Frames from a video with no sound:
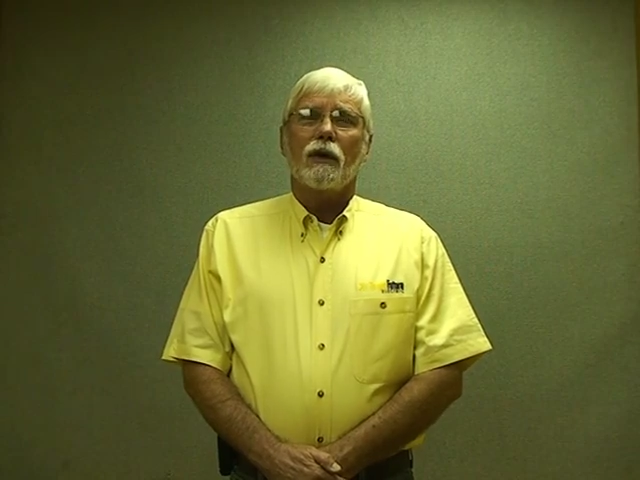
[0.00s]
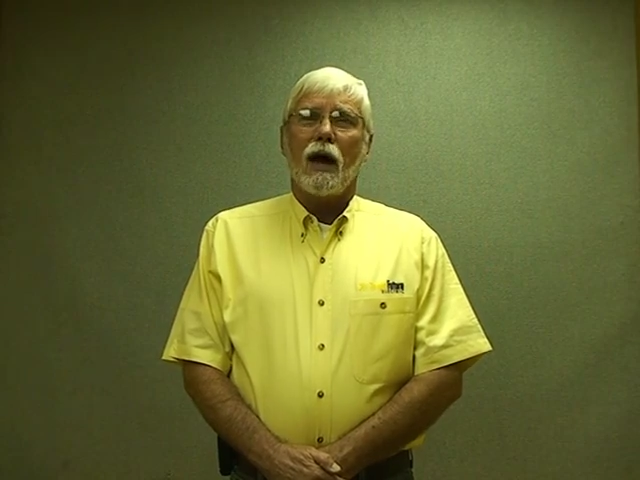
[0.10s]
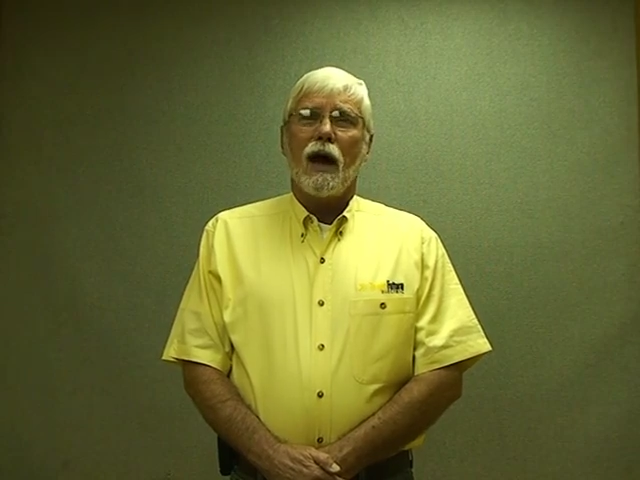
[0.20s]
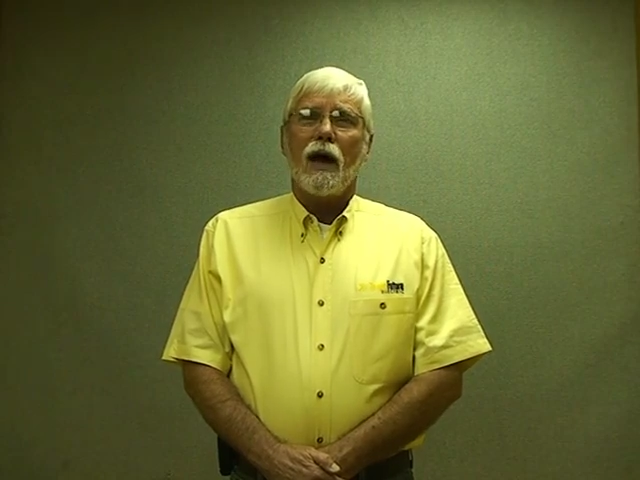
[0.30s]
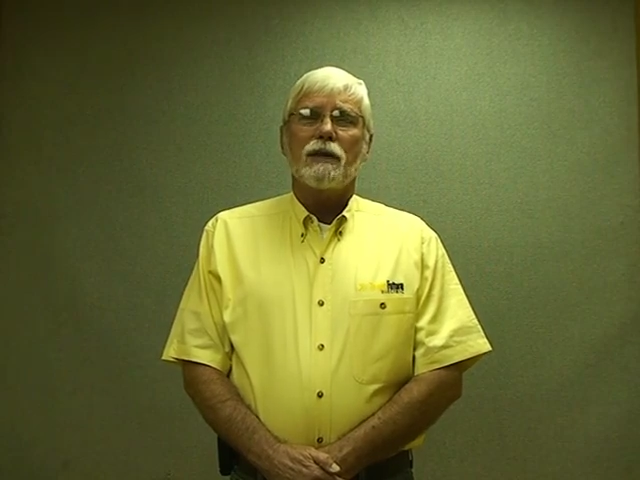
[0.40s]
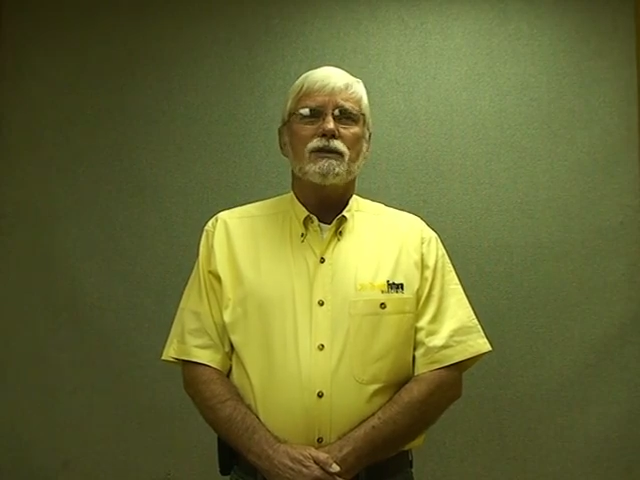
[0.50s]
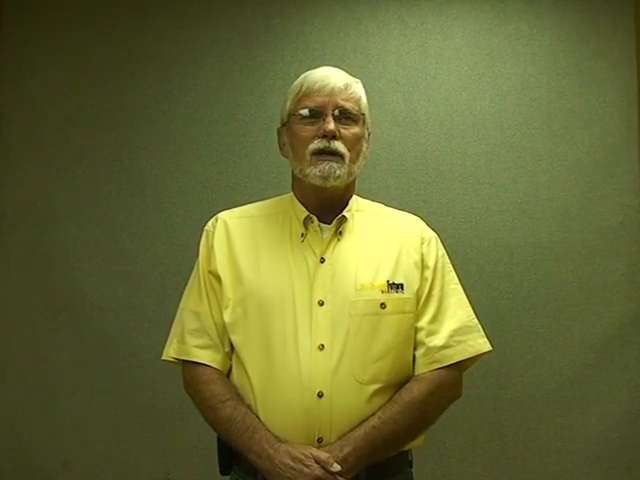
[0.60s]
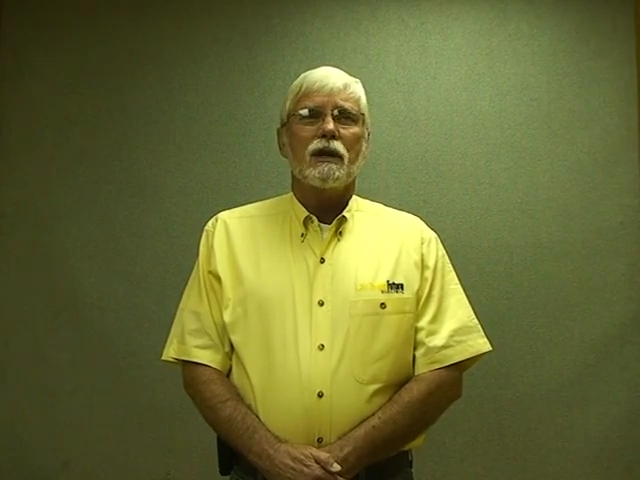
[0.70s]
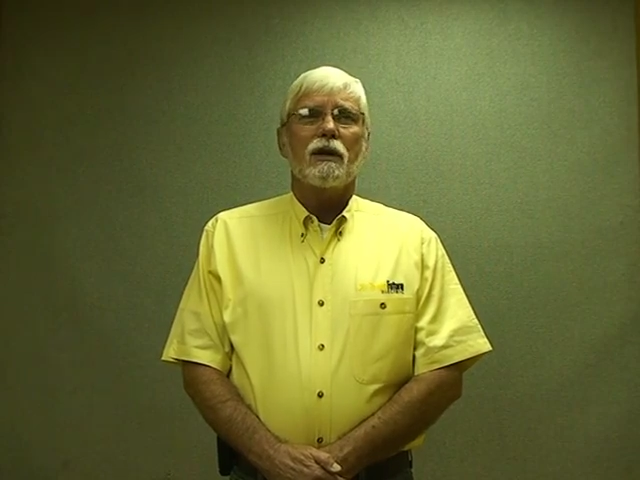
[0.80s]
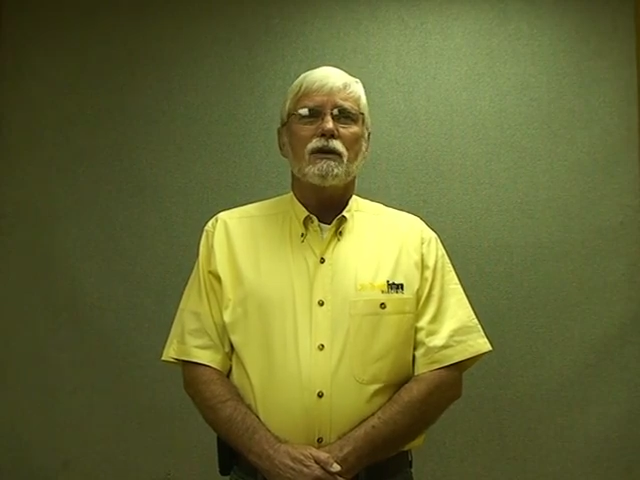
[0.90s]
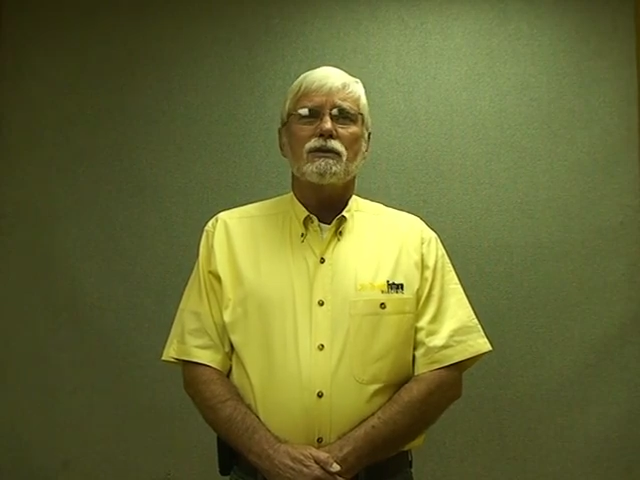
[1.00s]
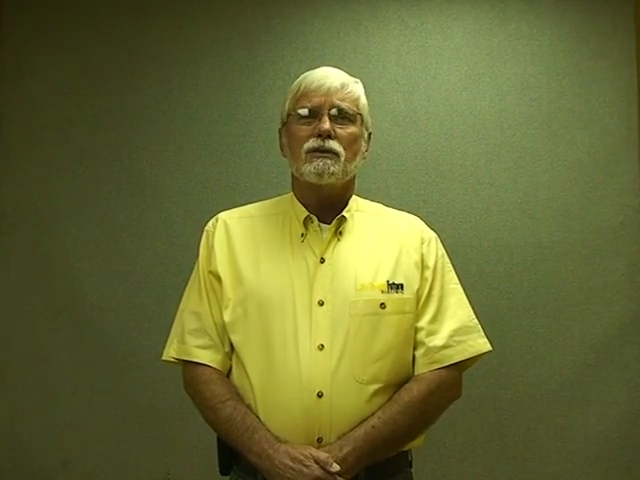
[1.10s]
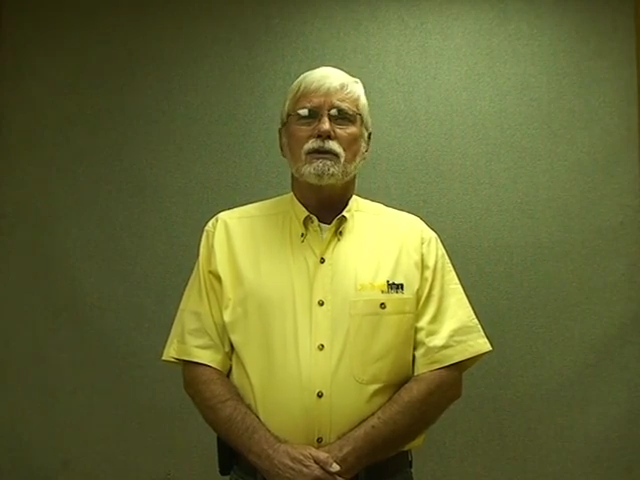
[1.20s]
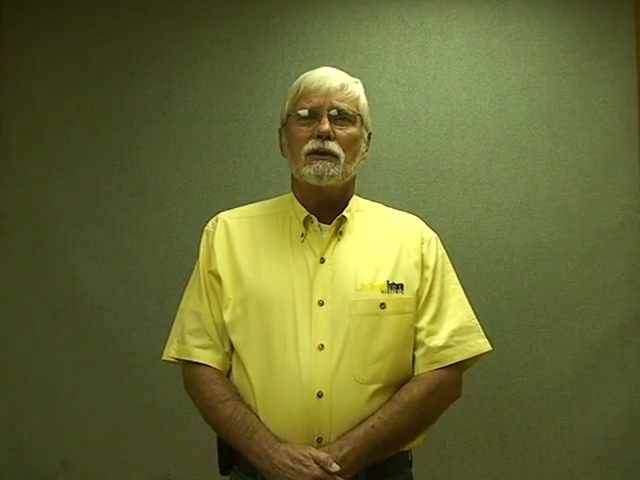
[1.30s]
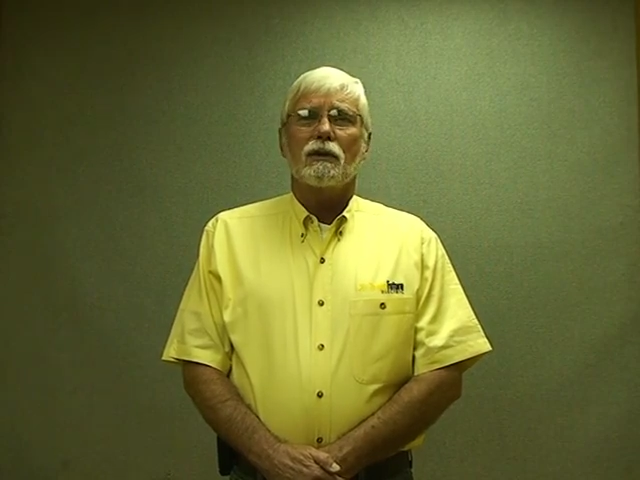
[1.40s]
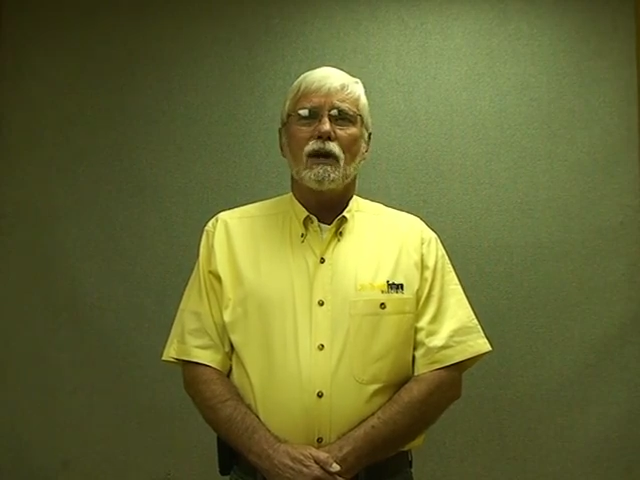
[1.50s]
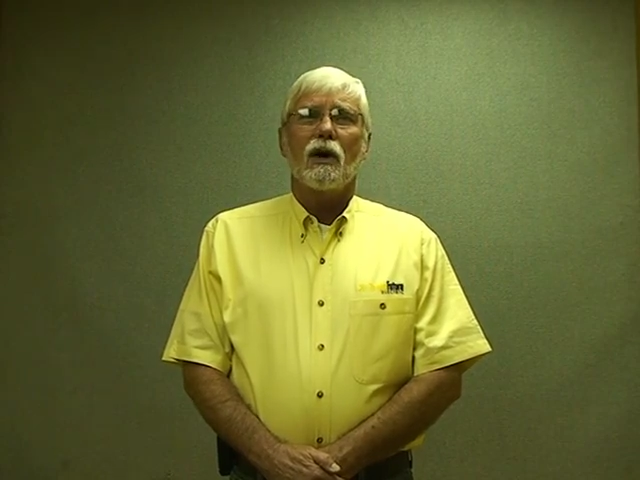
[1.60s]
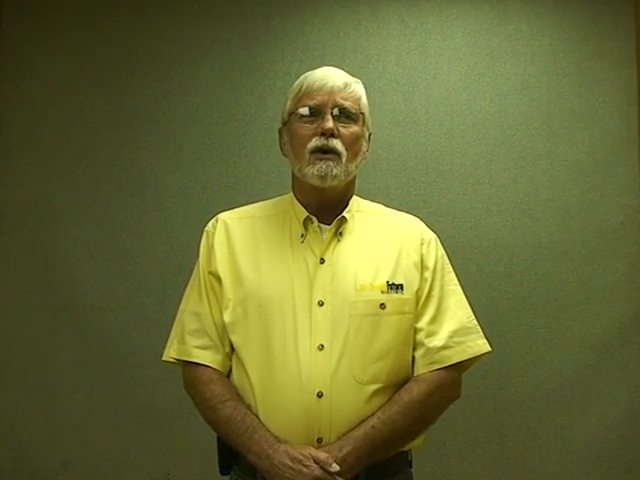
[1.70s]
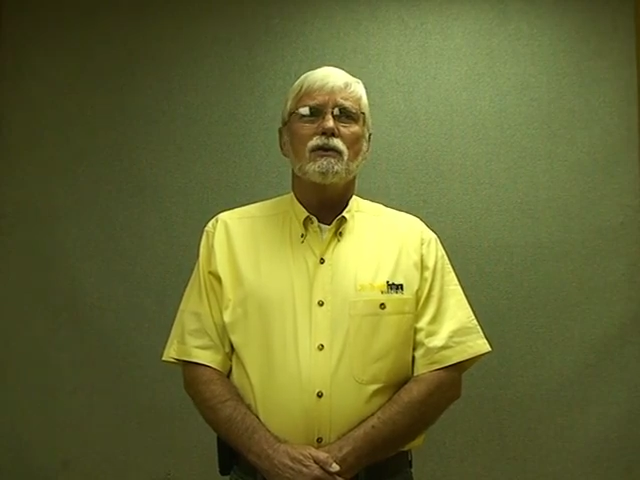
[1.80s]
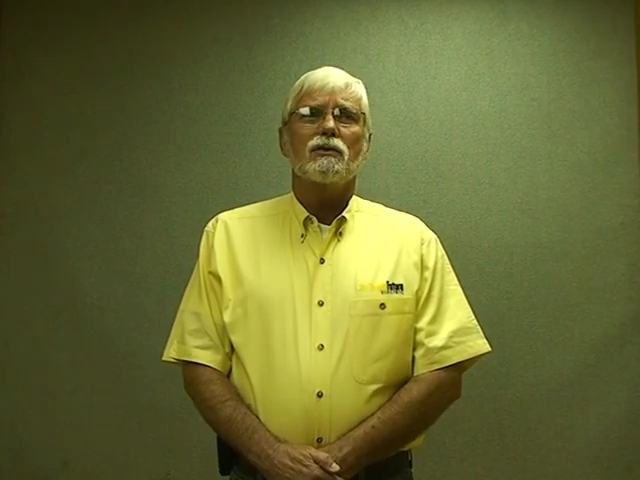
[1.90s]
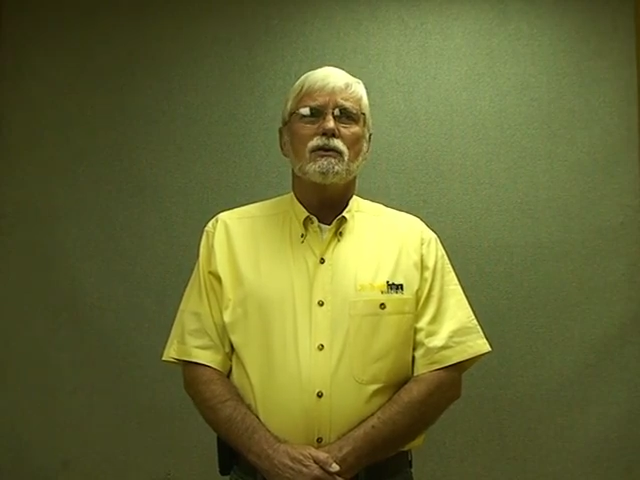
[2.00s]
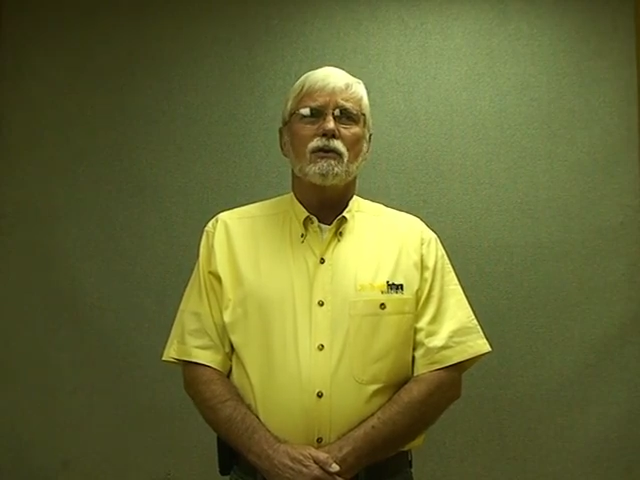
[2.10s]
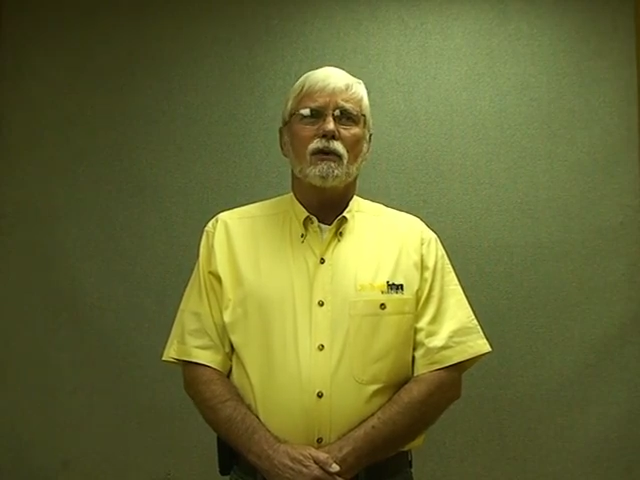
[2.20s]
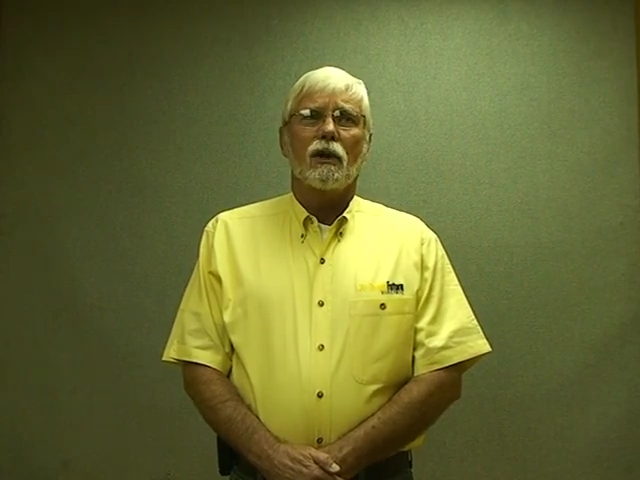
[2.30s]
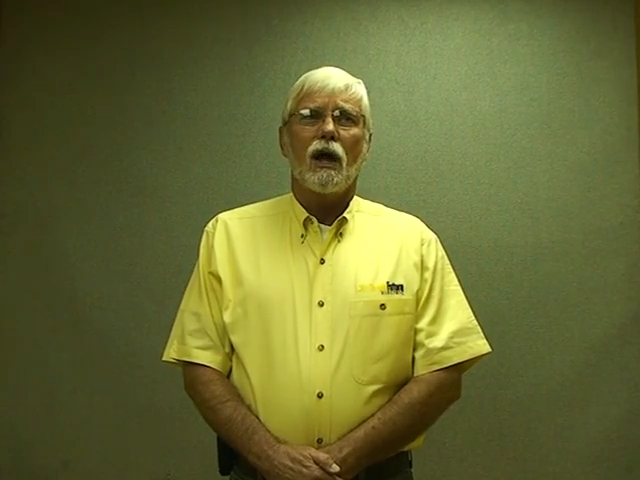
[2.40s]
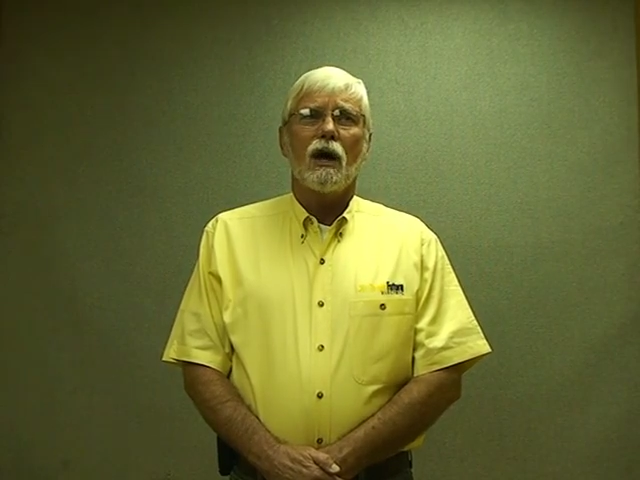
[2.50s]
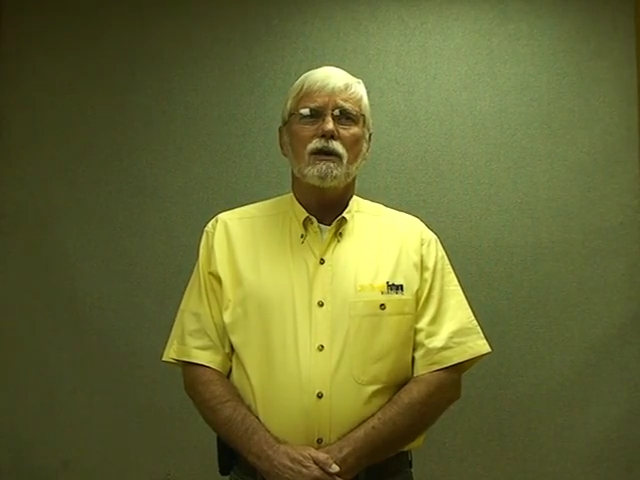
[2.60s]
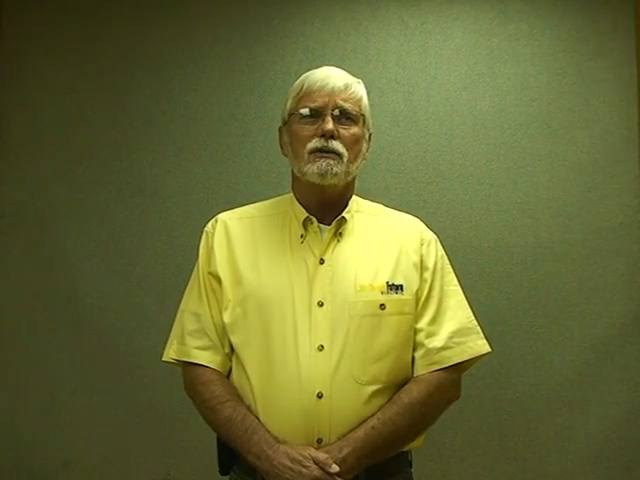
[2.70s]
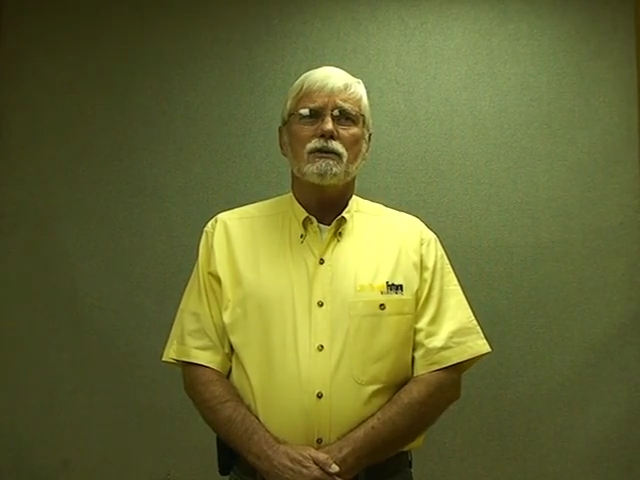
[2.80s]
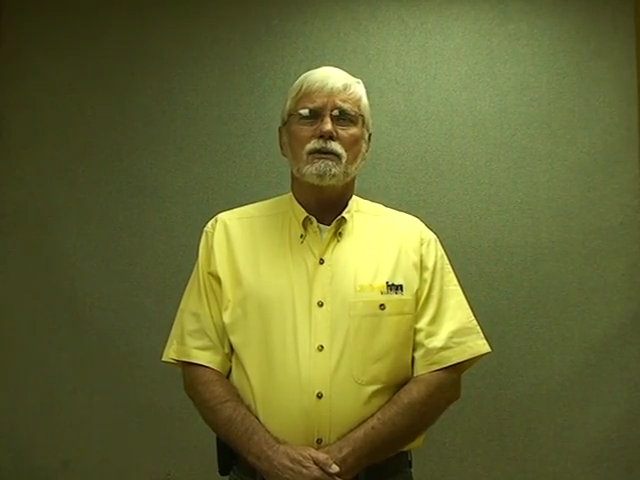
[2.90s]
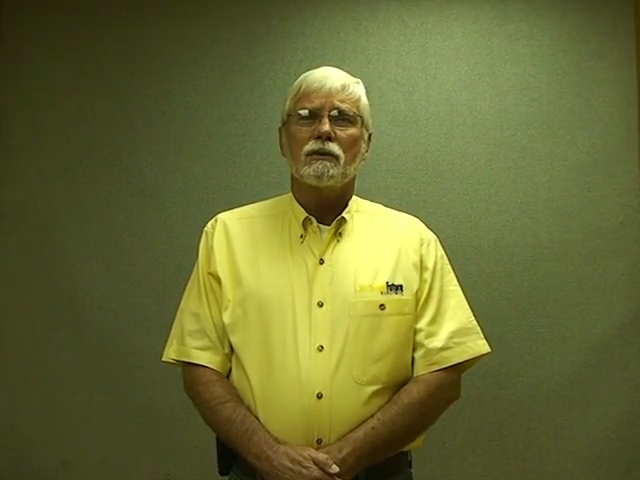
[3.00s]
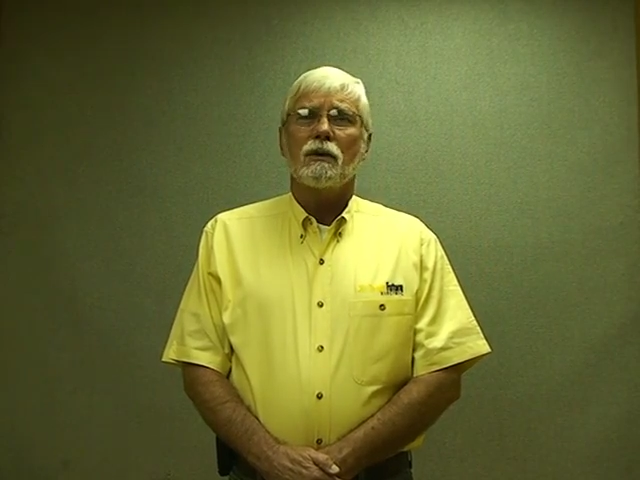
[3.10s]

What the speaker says: eyes, ears, nose, lungs.